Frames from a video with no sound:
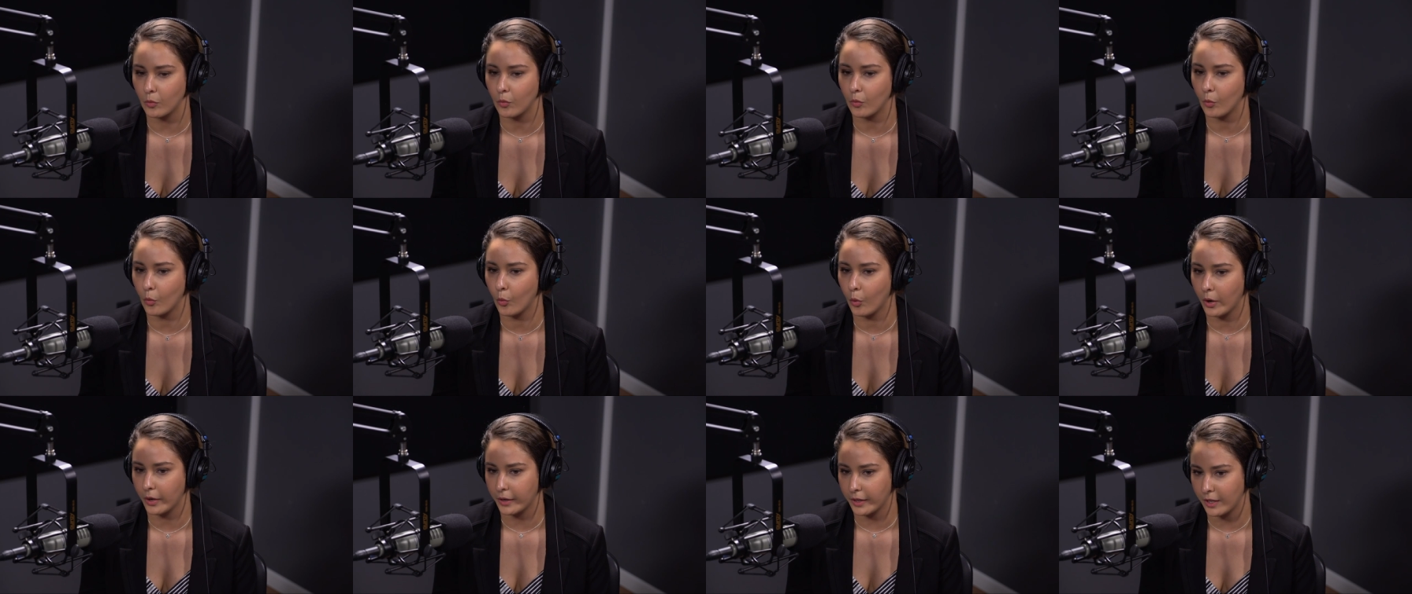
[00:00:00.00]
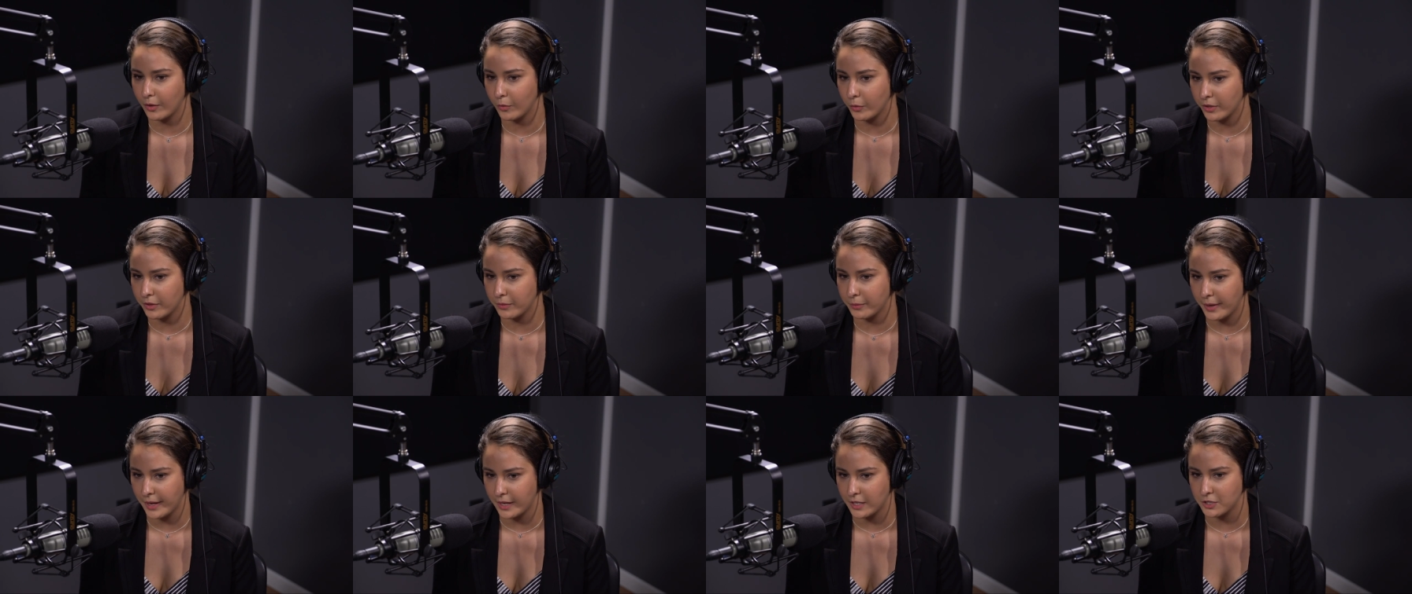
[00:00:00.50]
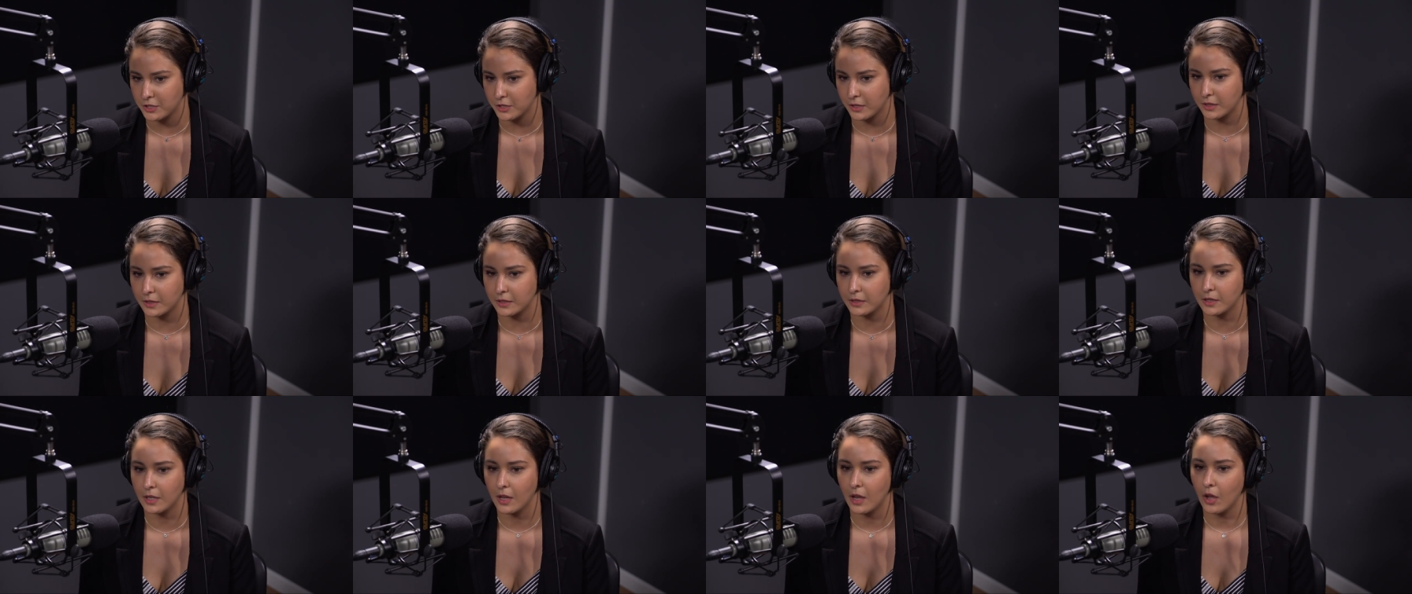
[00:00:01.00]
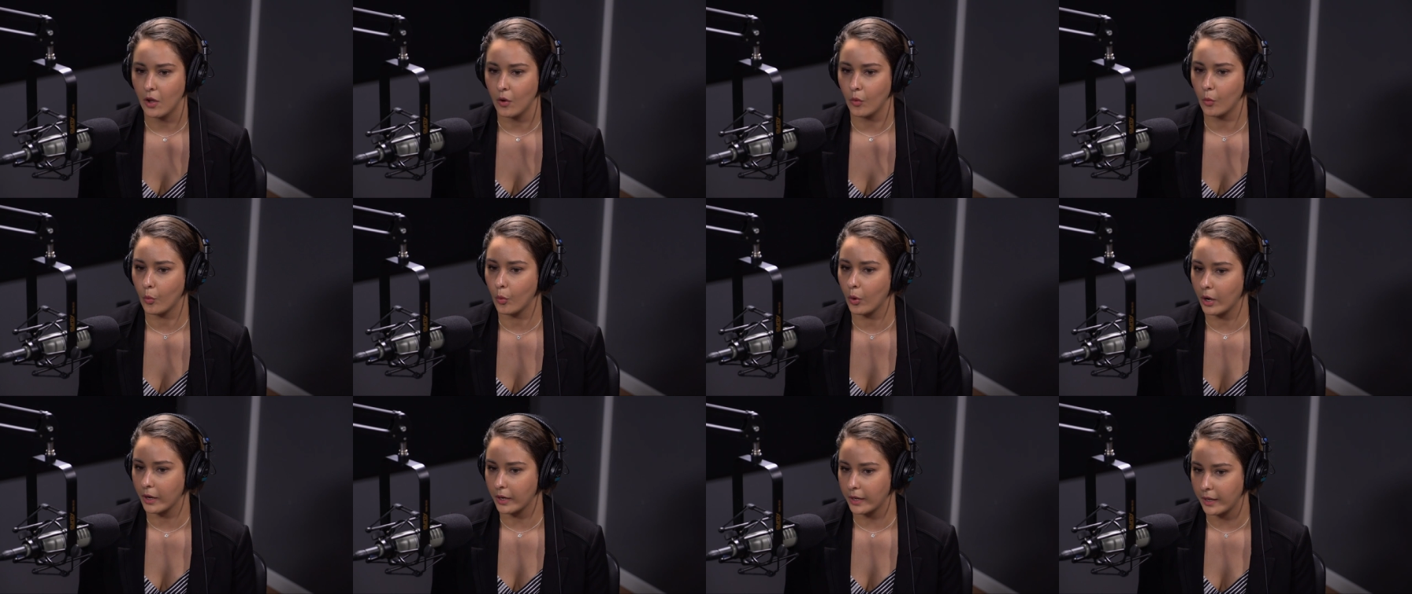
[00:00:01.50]
working with patients,
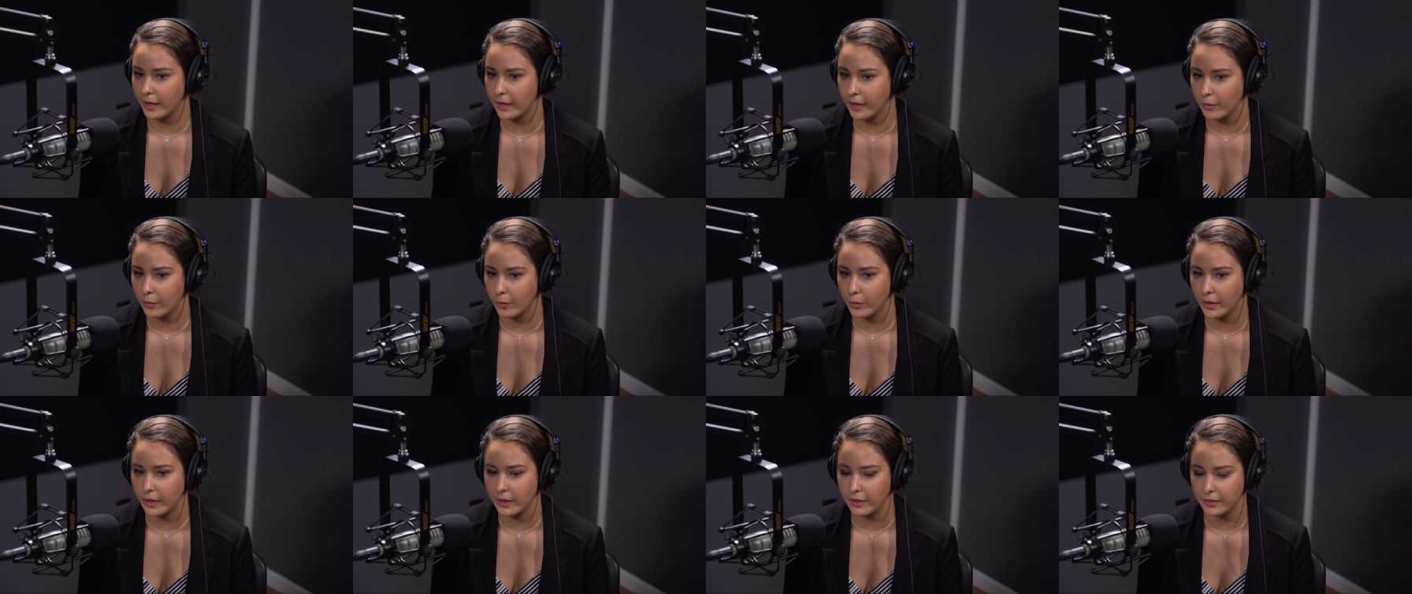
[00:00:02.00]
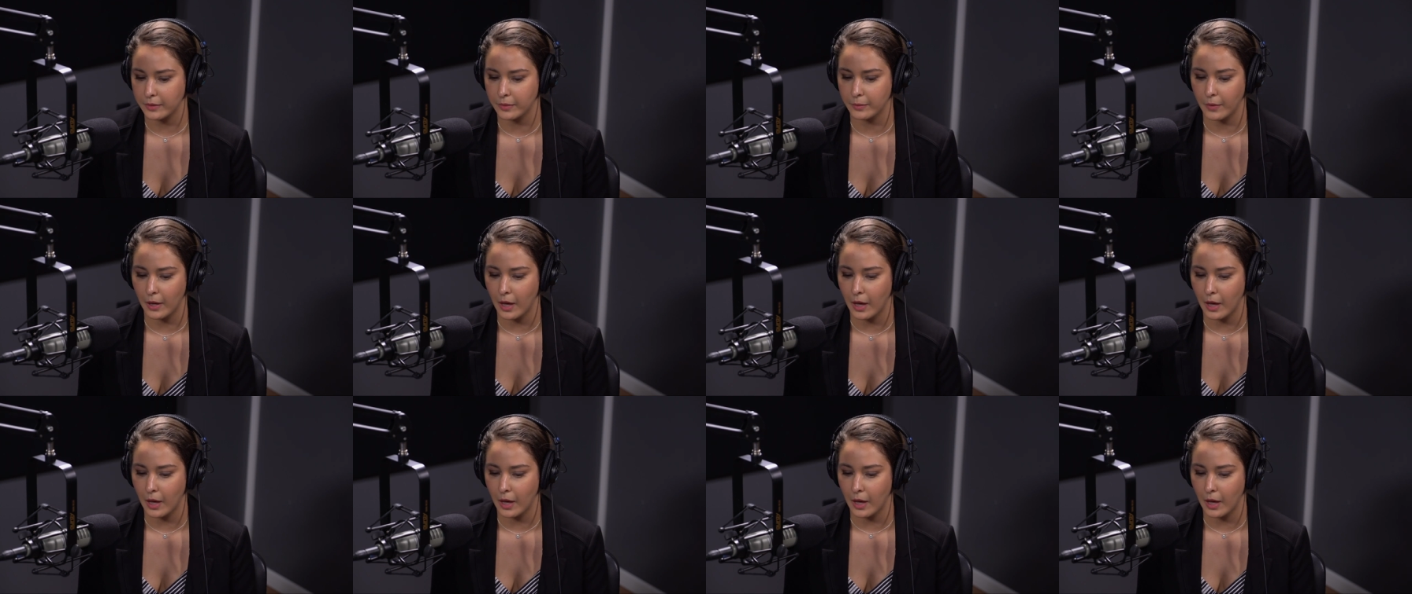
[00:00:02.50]
working with